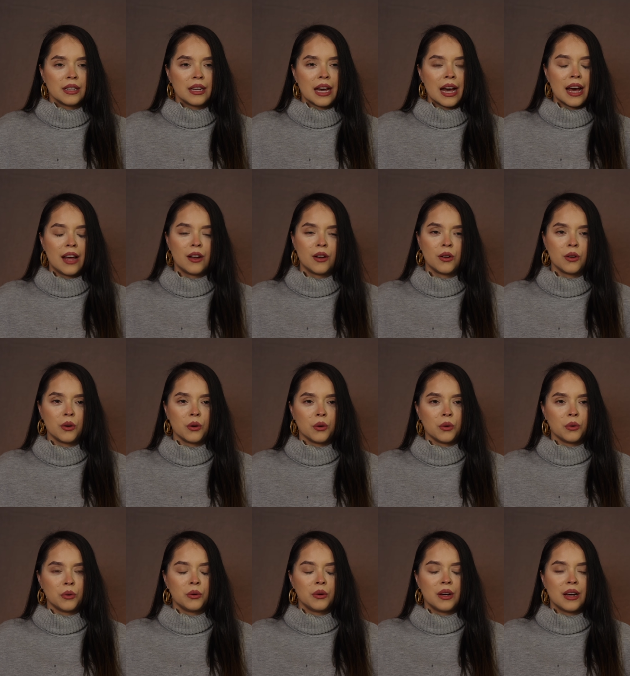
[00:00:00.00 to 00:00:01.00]
I don't
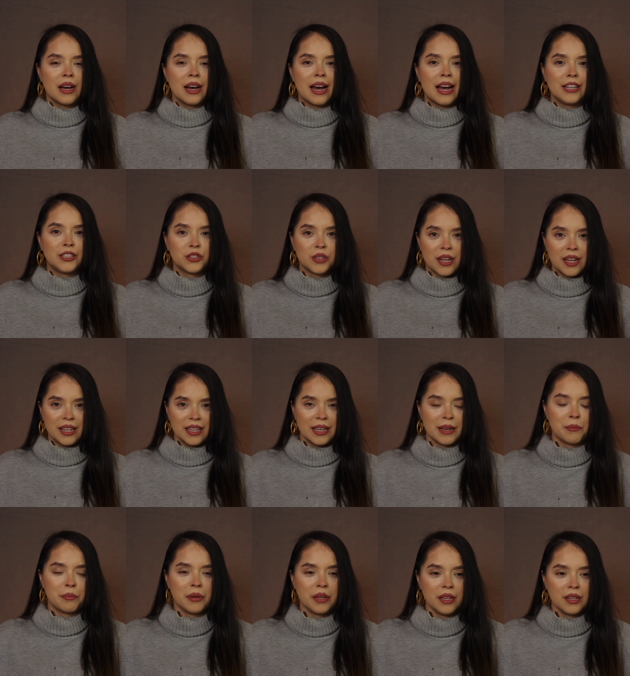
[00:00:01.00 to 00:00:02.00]
know. I try to
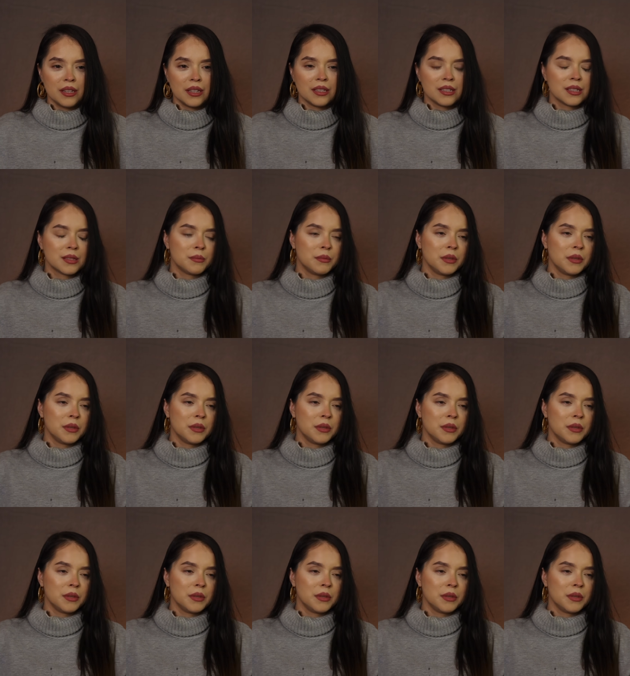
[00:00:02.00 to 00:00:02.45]
get peanuts